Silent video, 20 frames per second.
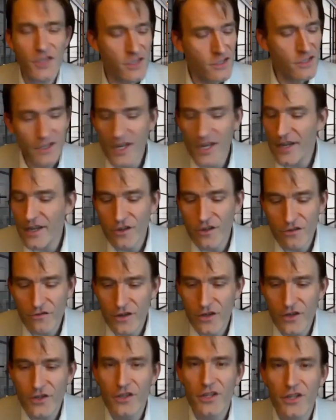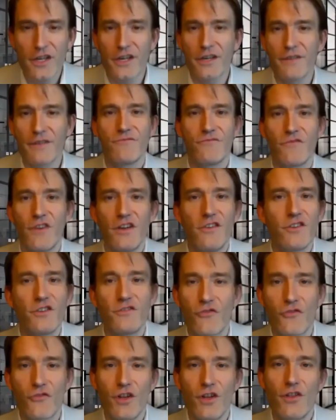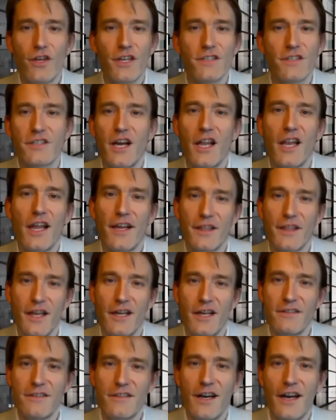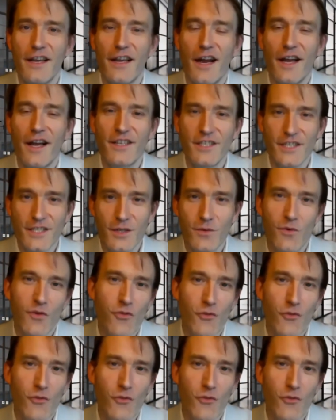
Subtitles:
Okay, good, very clear. 3 things, I like that. I can deal with